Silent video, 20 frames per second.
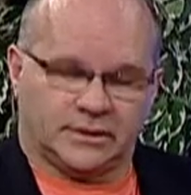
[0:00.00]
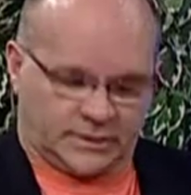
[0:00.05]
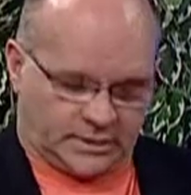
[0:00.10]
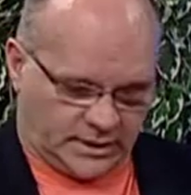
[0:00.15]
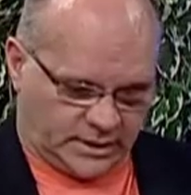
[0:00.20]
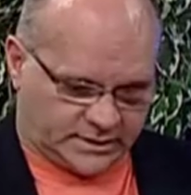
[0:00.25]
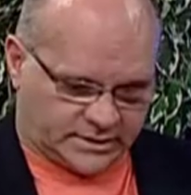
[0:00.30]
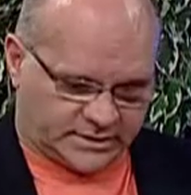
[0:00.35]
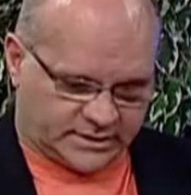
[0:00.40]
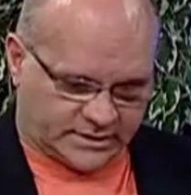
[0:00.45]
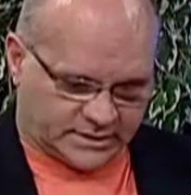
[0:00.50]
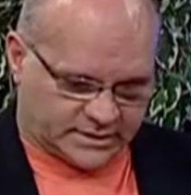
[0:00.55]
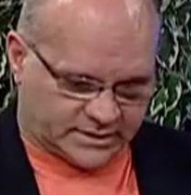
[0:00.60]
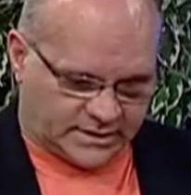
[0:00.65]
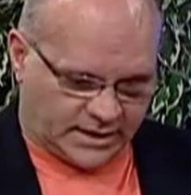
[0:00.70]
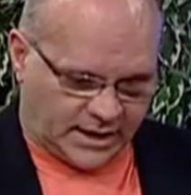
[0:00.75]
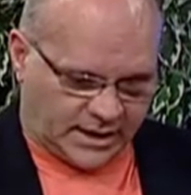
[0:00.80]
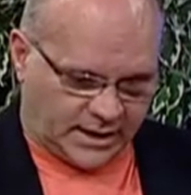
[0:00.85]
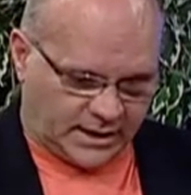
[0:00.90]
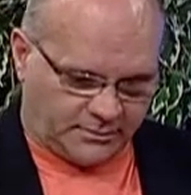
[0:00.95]
It's the
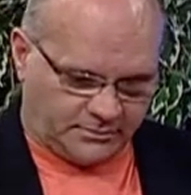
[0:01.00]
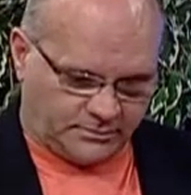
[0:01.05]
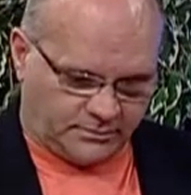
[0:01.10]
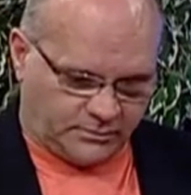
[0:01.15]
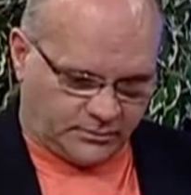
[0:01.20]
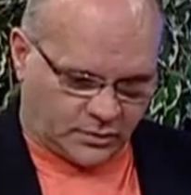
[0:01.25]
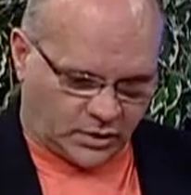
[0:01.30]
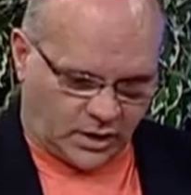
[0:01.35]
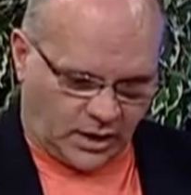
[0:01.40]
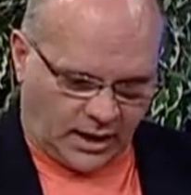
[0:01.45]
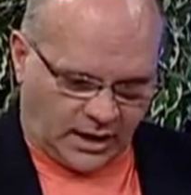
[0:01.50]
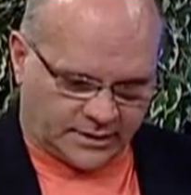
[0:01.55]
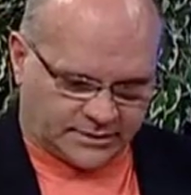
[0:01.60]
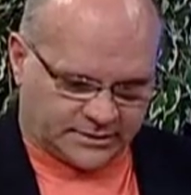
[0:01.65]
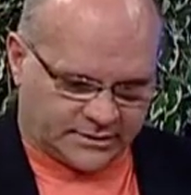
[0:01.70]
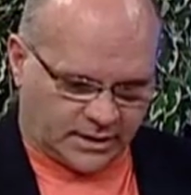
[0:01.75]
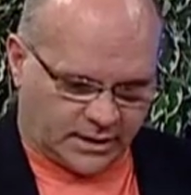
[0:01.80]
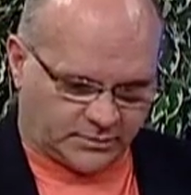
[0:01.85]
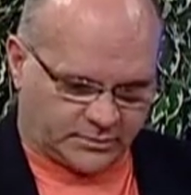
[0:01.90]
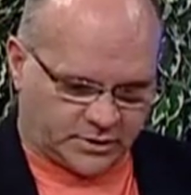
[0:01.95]
same
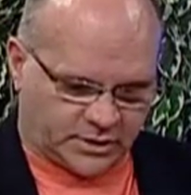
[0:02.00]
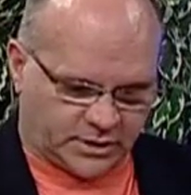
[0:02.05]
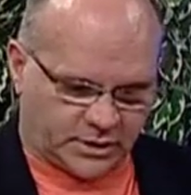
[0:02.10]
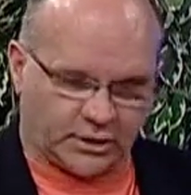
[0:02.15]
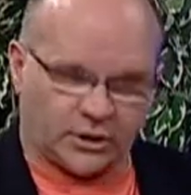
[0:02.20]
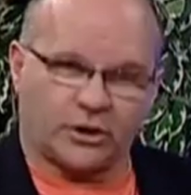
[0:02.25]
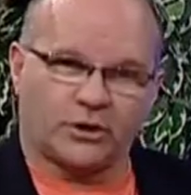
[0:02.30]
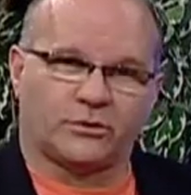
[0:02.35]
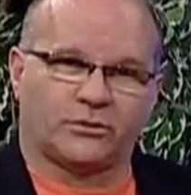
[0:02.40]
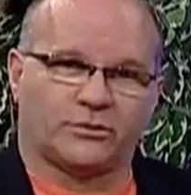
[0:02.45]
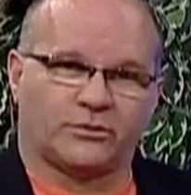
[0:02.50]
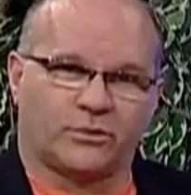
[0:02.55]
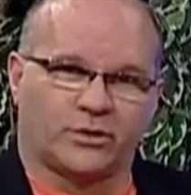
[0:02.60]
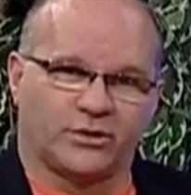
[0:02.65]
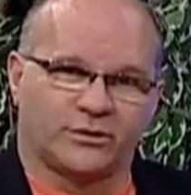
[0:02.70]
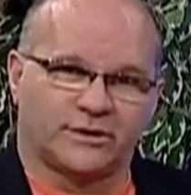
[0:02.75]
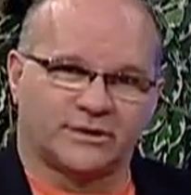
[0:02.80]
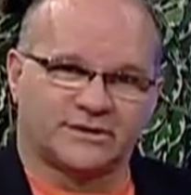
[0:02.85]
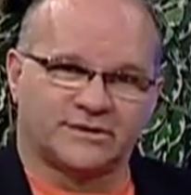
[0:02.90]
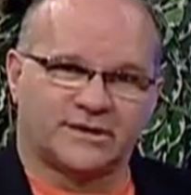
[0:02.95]
concept here
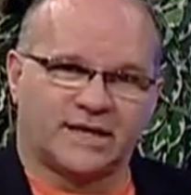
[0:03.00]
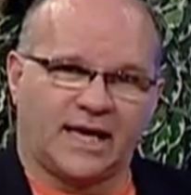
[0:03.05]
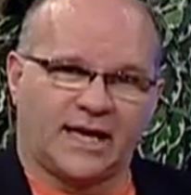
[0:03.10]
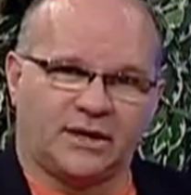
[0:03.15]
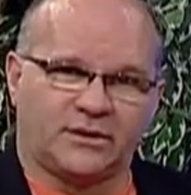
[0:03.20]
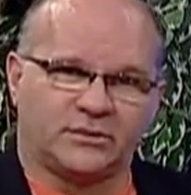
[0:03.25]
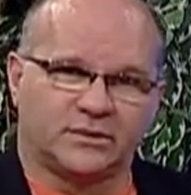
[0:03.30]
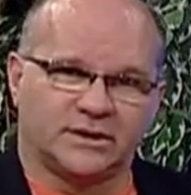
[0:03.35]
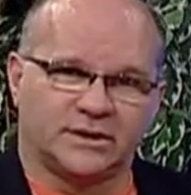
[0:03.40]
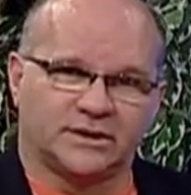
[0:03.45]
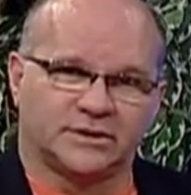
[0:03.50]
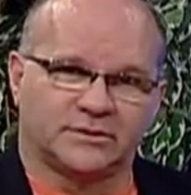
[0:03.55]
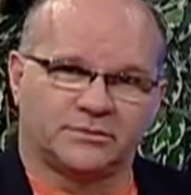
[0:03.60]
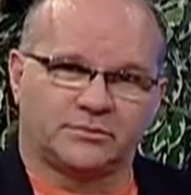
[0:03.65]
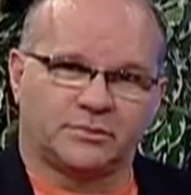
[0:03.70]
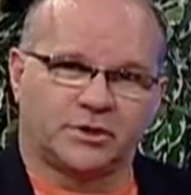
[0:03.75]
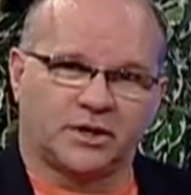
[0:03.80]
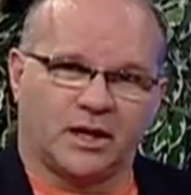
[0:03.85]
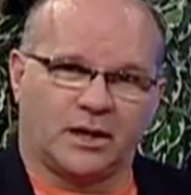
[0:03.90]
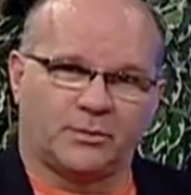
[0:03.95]
where the state has
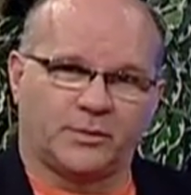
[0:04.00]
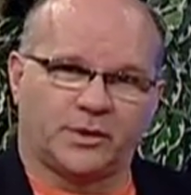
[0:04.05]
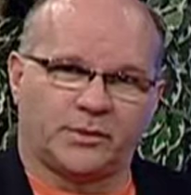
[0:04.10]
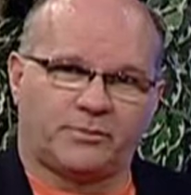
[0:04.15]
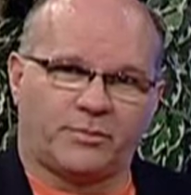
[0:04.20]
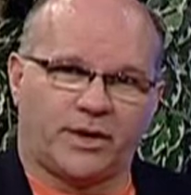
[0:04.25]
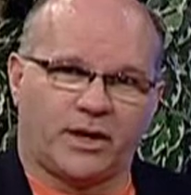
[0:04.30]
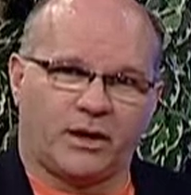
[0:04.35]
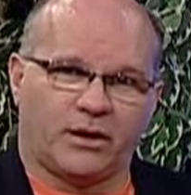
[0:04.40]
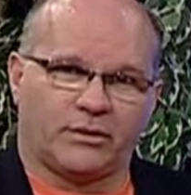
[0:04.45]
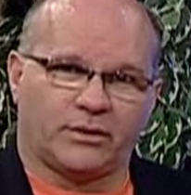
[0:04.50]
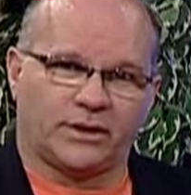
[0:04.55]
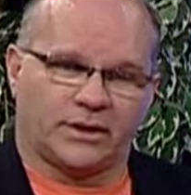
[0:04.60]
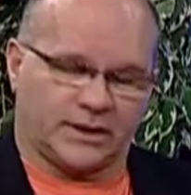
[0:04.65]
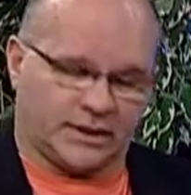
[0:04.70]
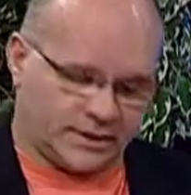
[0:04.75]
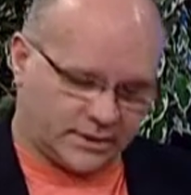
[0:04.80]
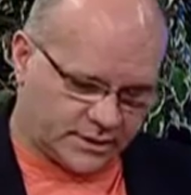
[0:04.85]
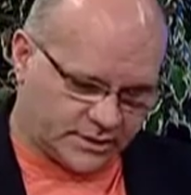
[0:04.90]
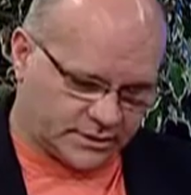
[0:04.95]
become the parent,
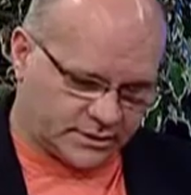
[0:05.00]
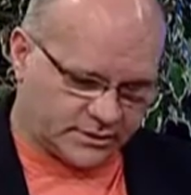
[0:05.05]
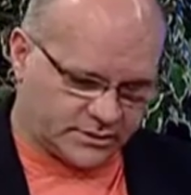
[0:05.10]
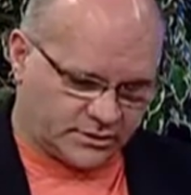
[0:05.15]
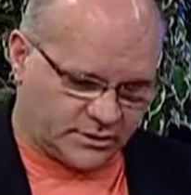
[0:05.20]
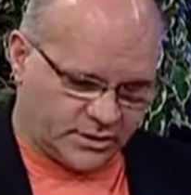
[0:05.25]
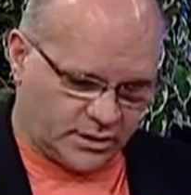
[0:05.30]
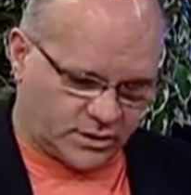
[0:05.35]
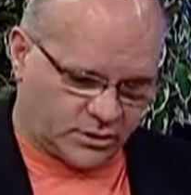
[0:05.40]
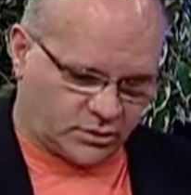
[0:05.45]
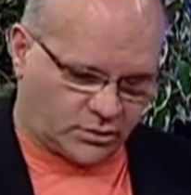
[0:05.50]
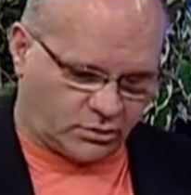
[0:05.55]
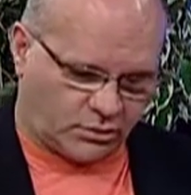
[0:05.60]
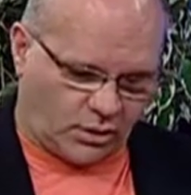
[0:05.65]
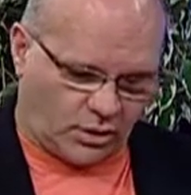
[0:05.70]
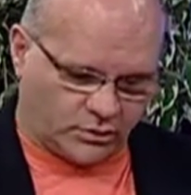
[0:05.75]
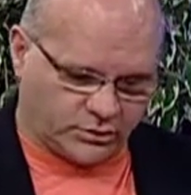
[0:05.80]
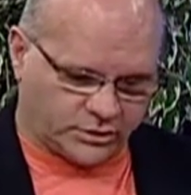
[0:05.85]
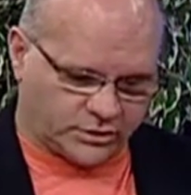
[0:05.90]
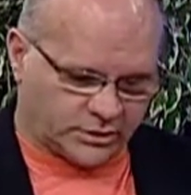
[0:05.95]
and this is the
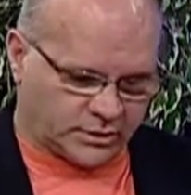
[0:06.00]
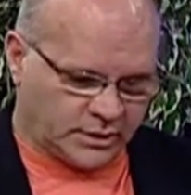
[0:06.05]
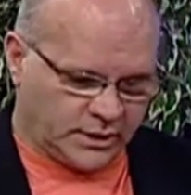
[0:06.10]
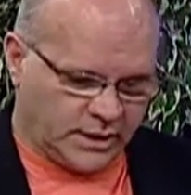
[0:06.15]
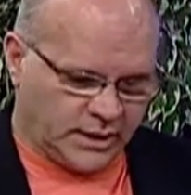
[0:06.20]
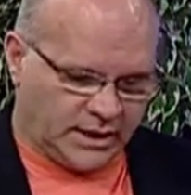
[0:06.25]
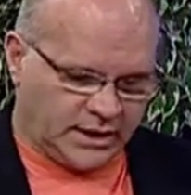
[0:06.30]
encroachment.